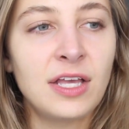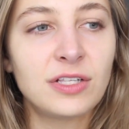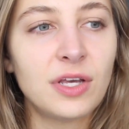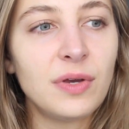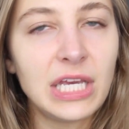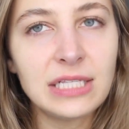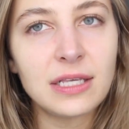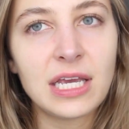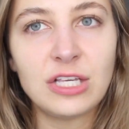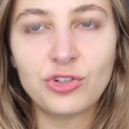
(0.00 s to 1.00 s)
So
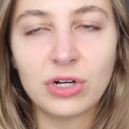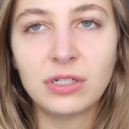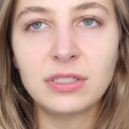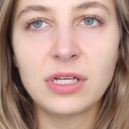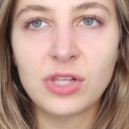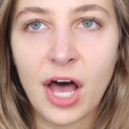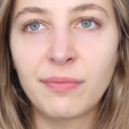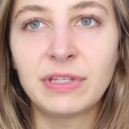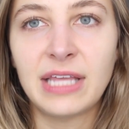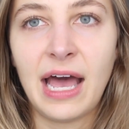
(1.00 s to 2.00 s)
he struggles a
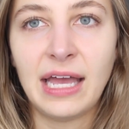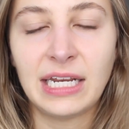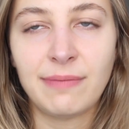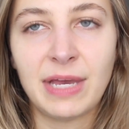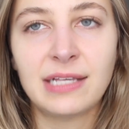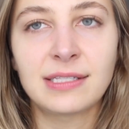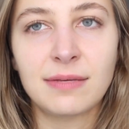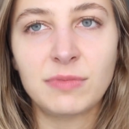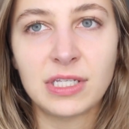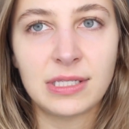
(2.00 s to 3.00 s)
lot with that, and he makes
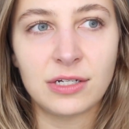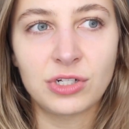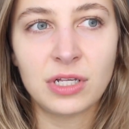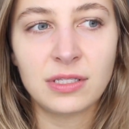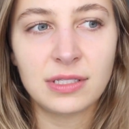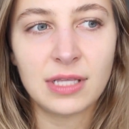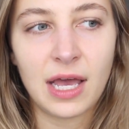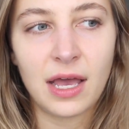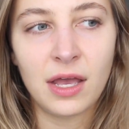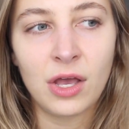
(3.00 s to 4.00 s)
some decisions
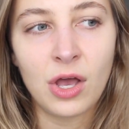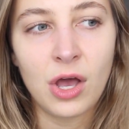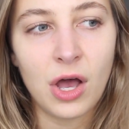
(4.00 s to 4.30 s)
that